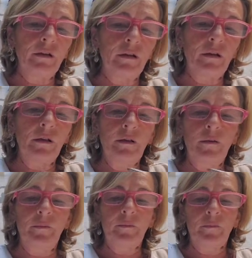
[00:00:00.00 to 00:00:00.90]

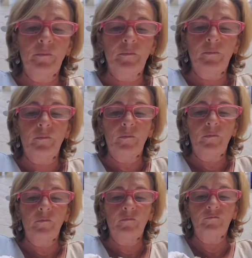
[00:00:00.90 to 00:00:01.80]

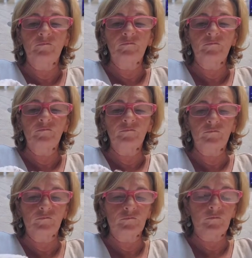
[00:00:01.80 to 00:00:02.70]

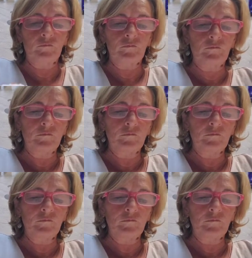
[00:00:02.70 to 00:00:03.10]
(no one is talking)